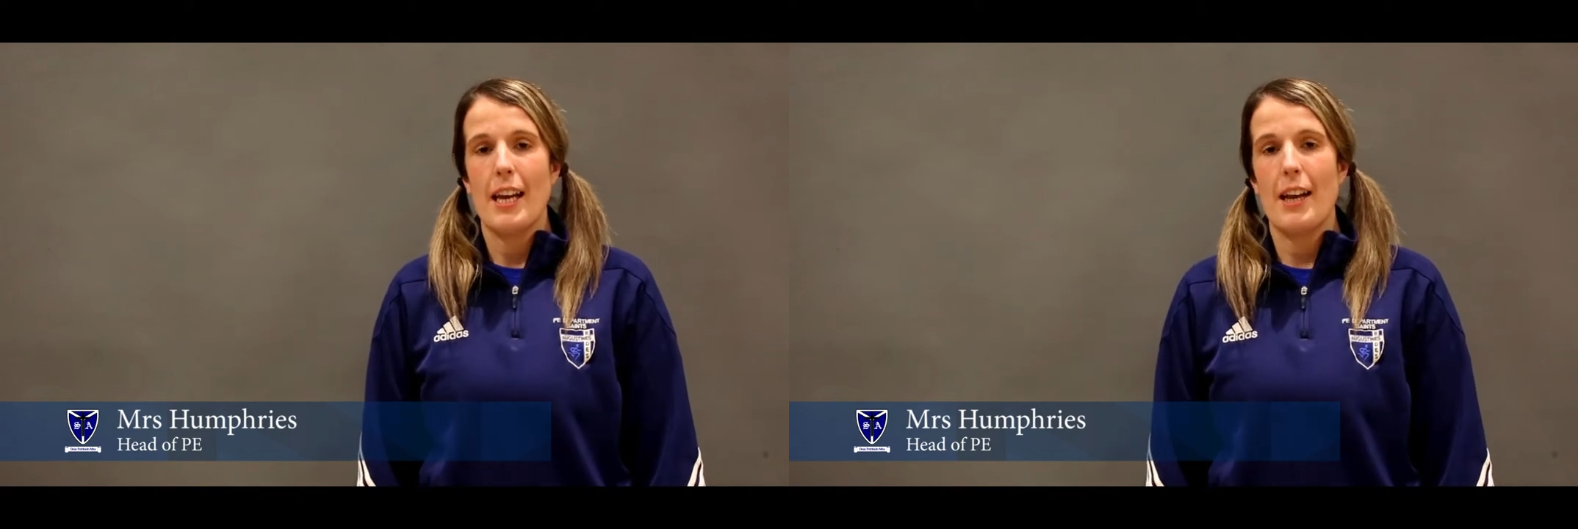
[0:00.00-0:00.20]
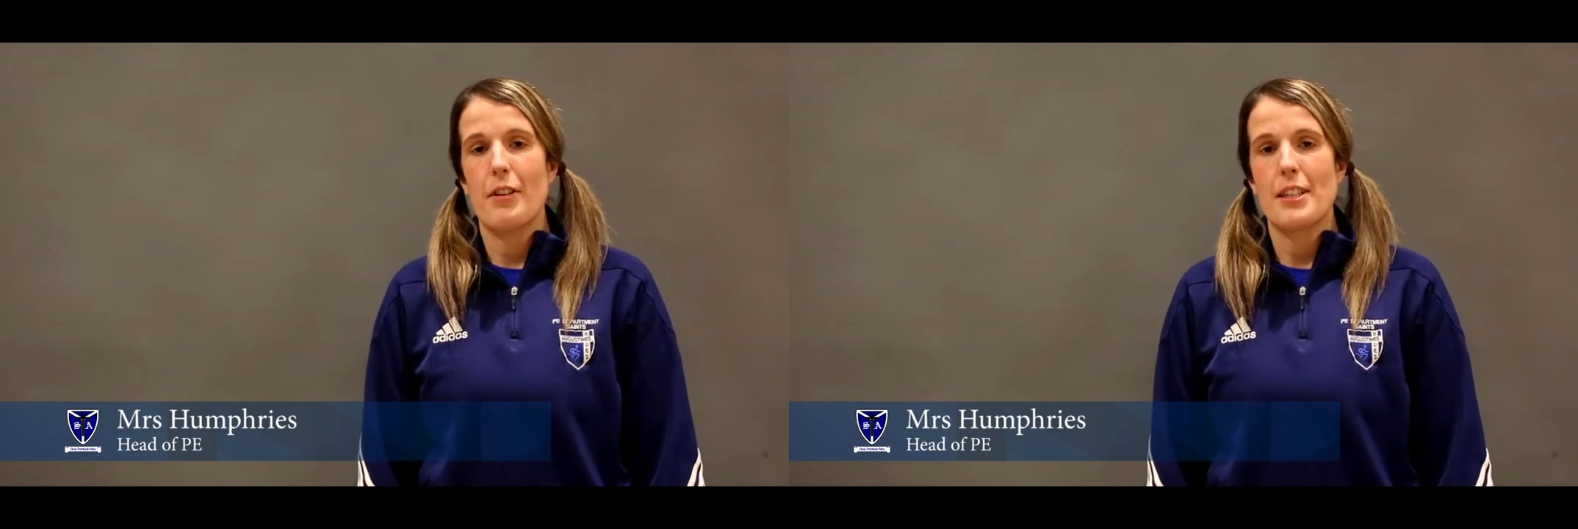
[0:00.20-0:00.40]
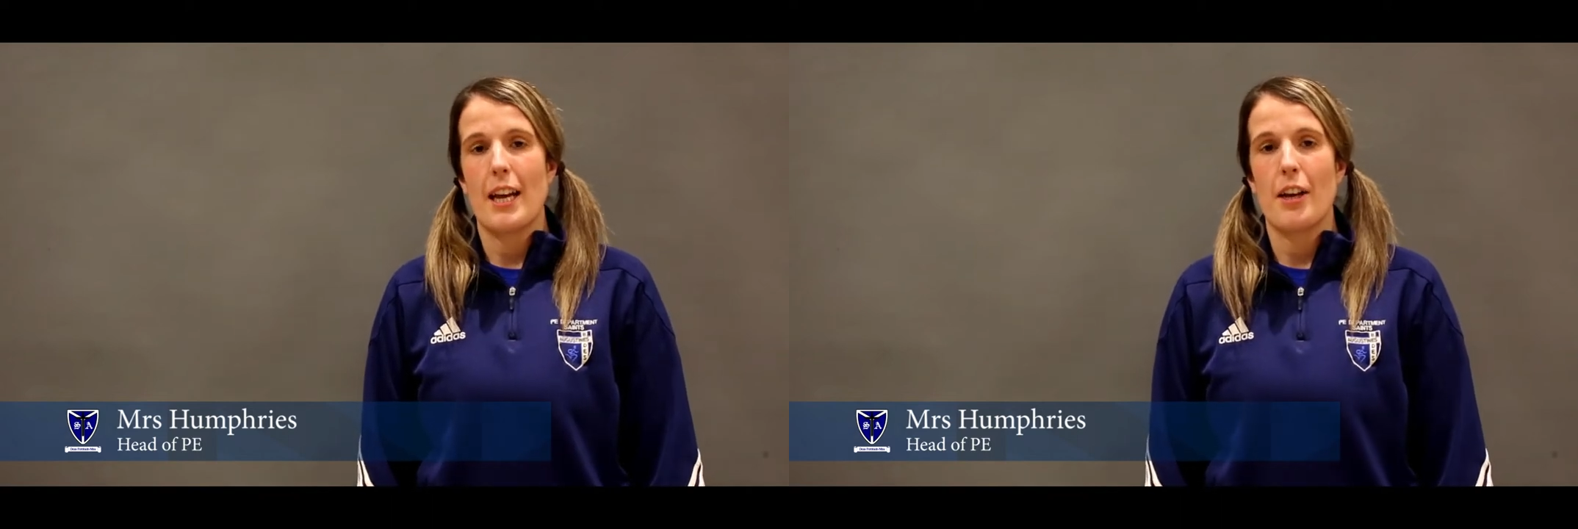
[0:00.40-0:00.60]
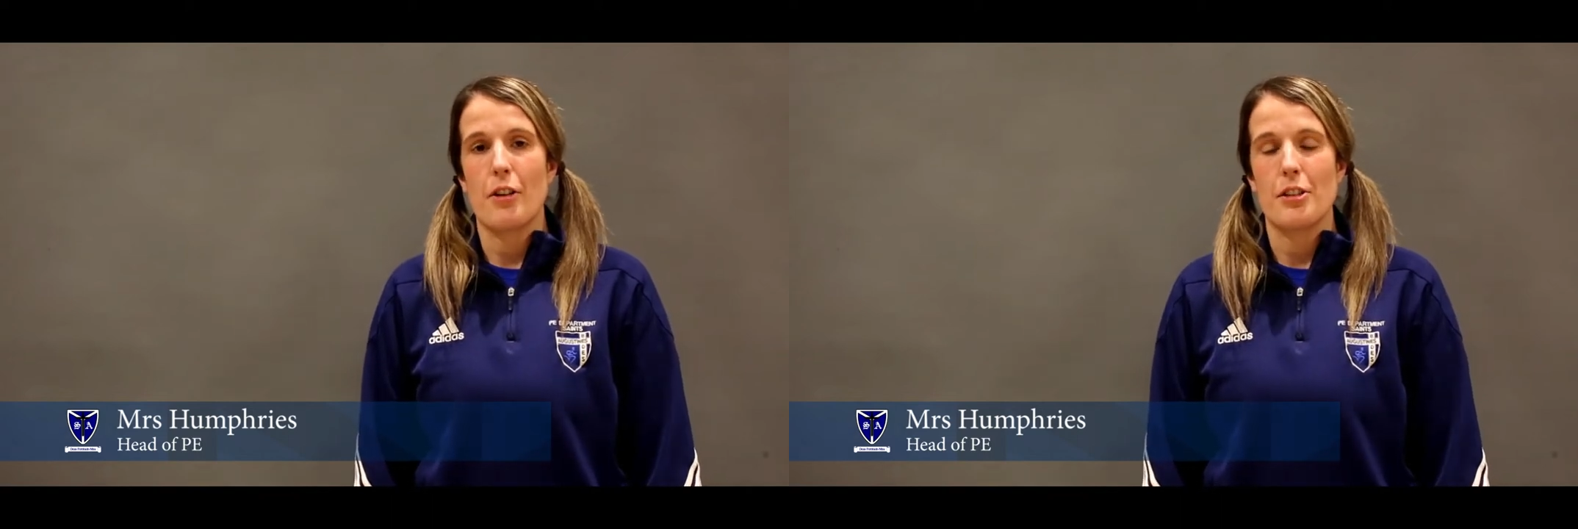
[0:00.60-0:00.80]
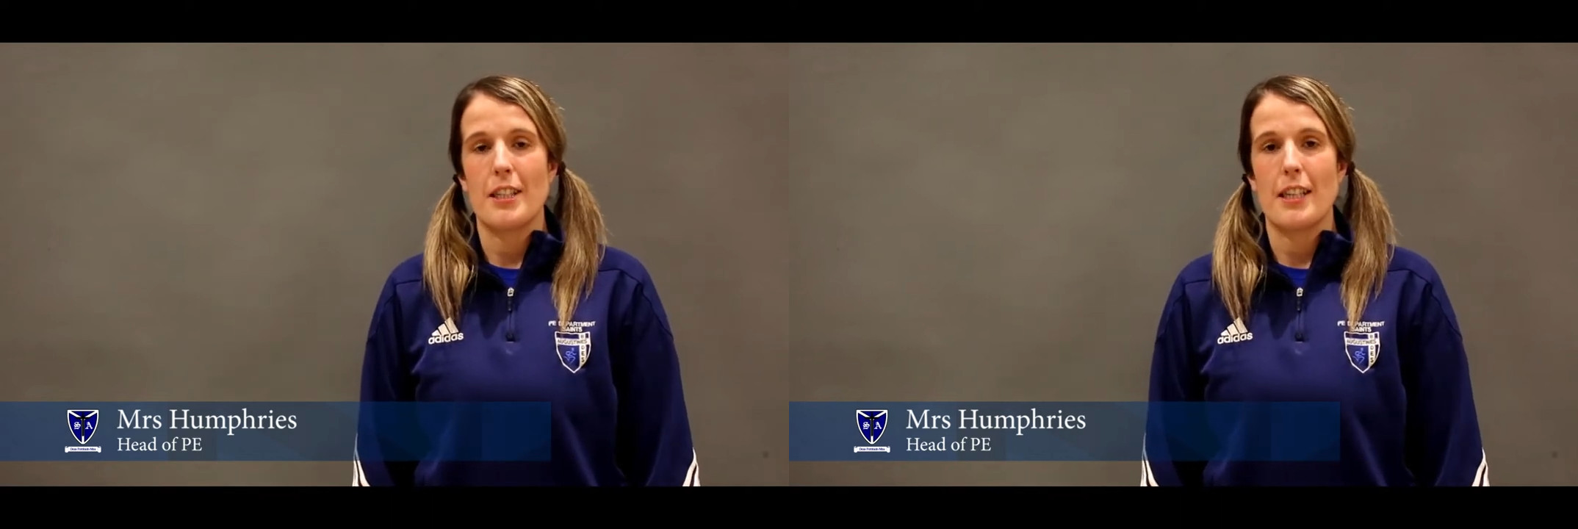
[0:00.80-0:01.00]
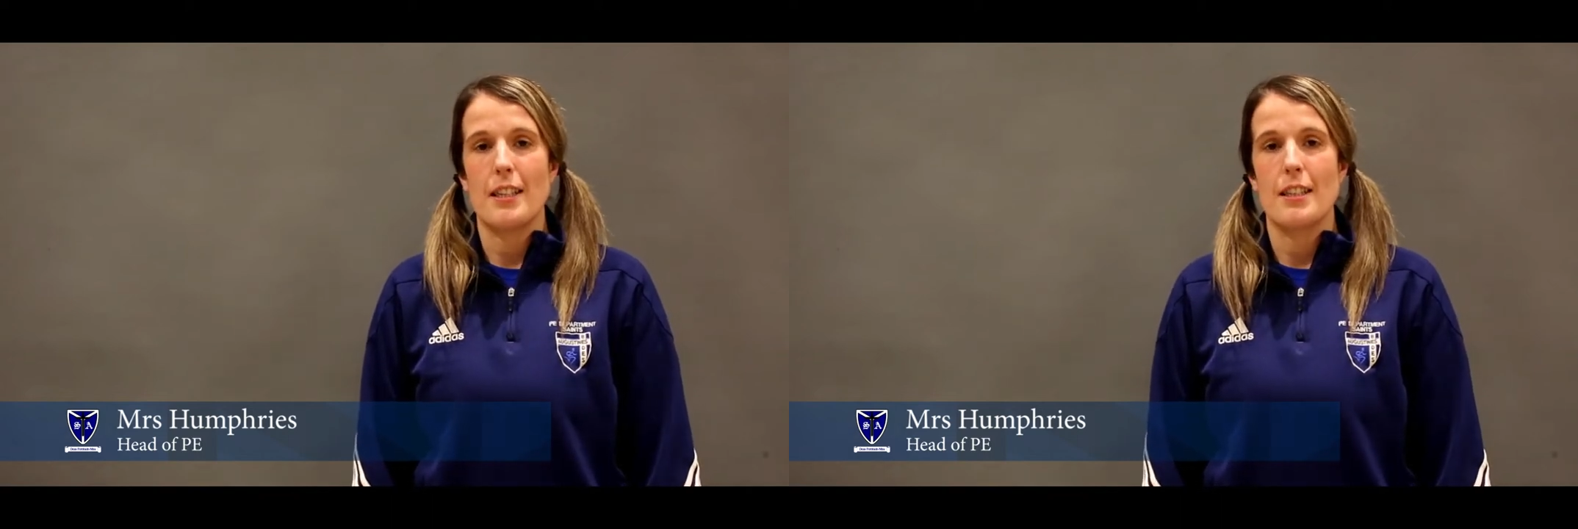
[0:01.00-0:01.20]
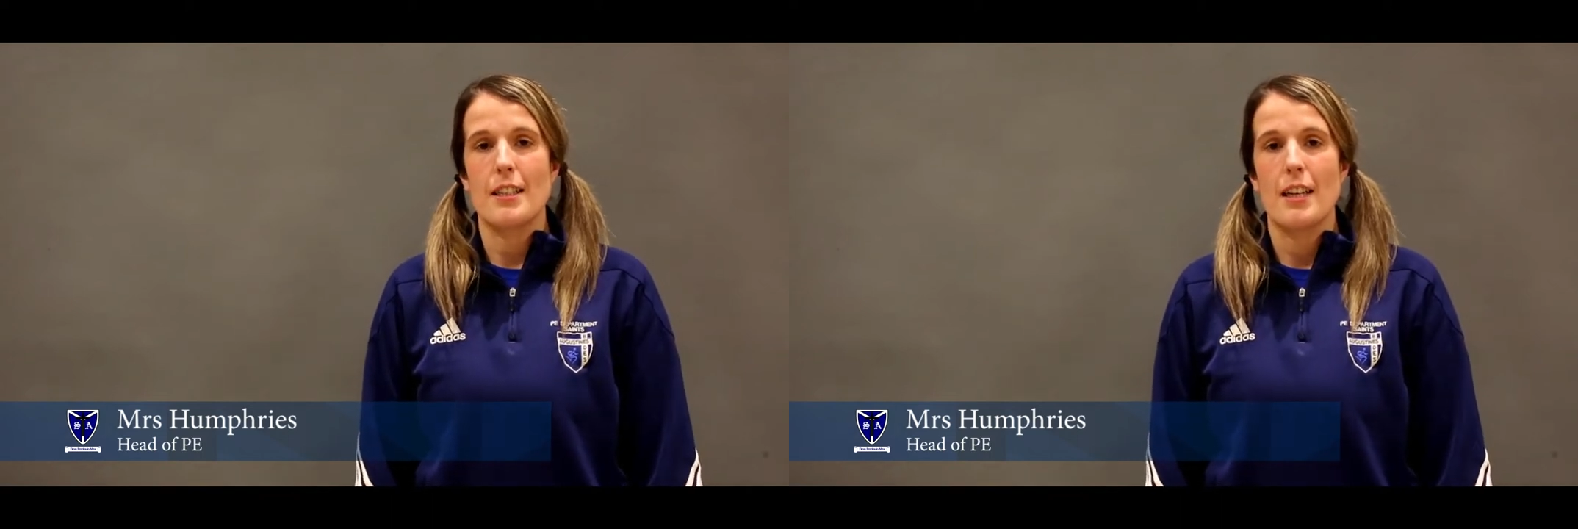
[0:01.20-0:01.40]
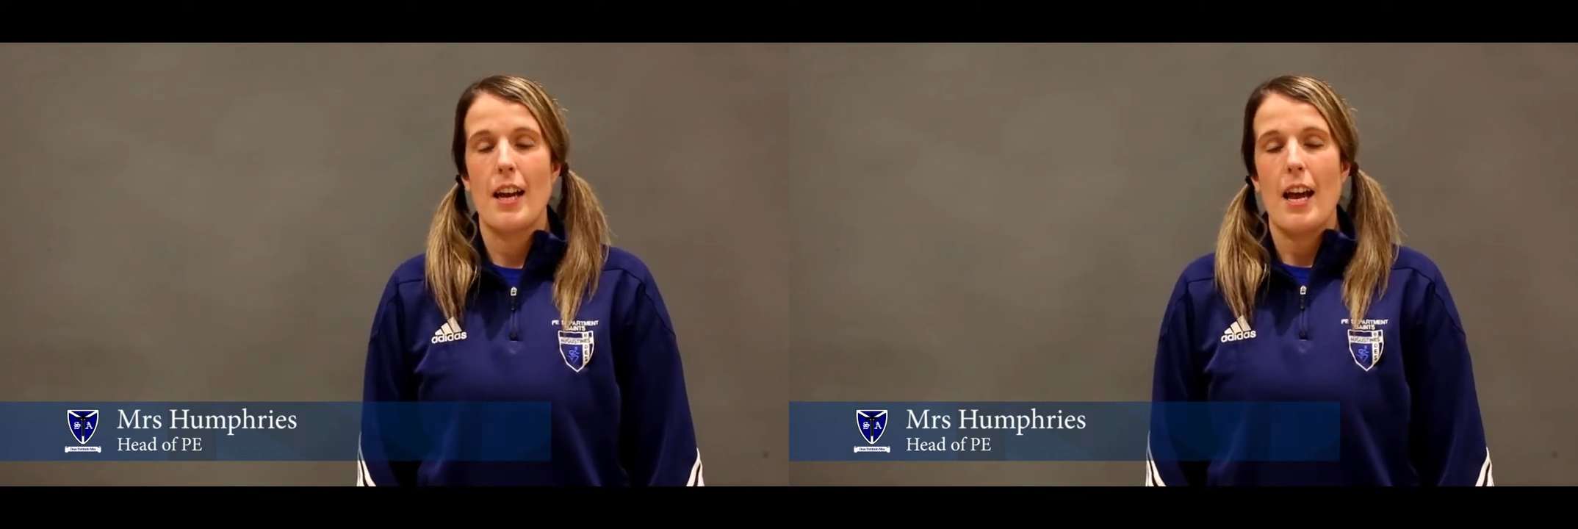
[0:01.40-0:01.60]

here at St Augustine's.